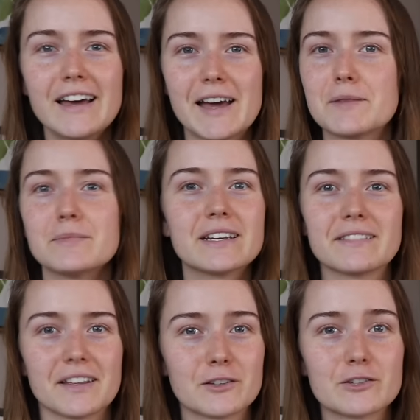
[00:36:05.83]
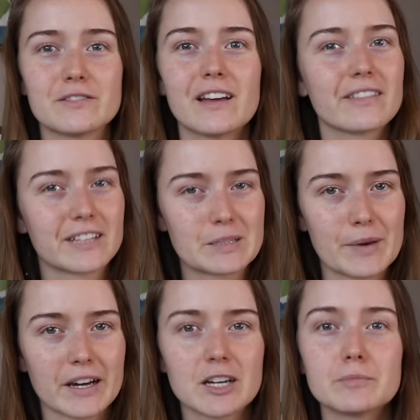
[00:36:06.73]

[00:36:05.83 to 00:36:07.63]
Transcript: admitted that there's nothing to back up